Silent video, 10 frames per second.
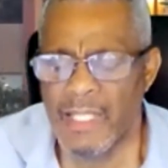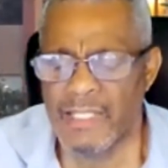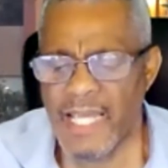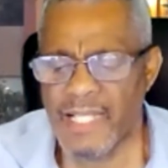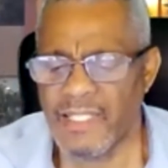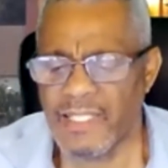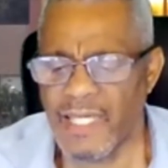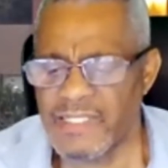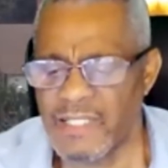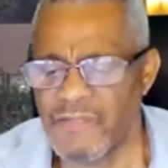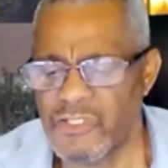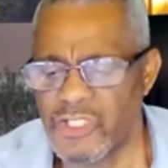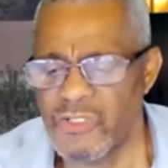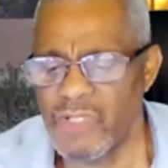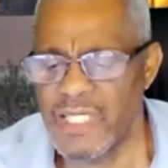Take the case of the
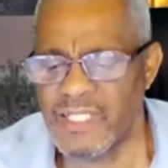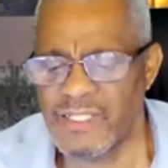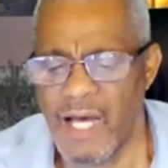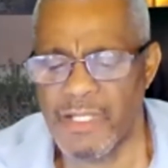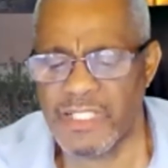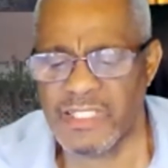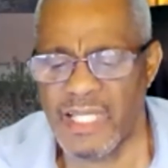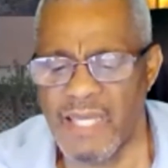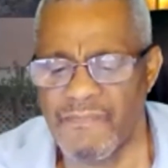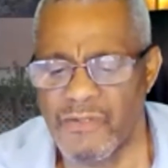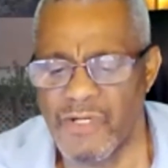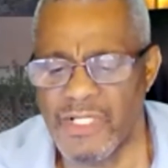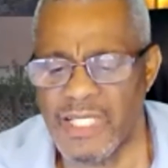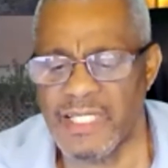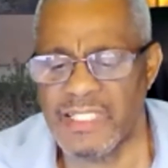two economic slave
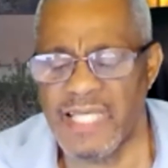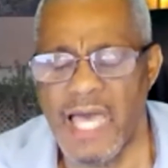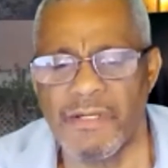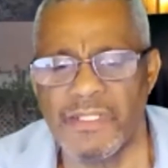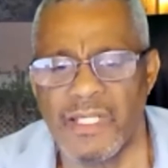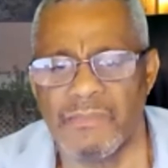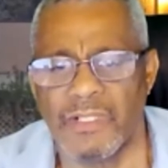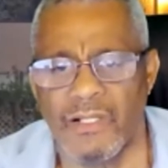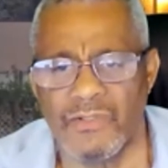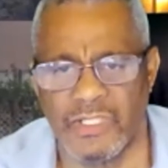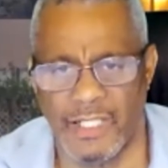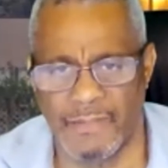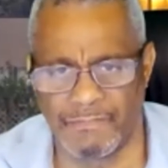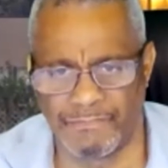units and examine them closely.